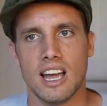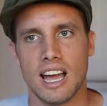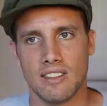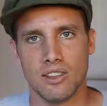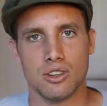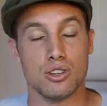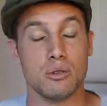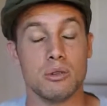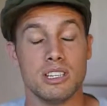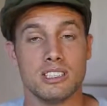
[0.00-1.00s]
and the
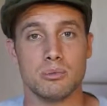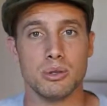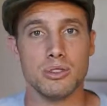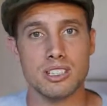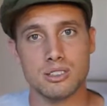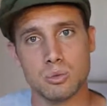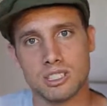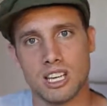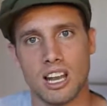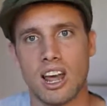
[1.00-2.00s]
human experience,
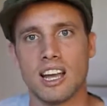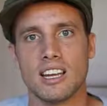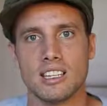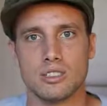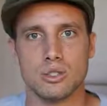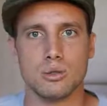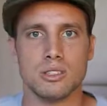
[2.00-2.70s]
which I liken it to,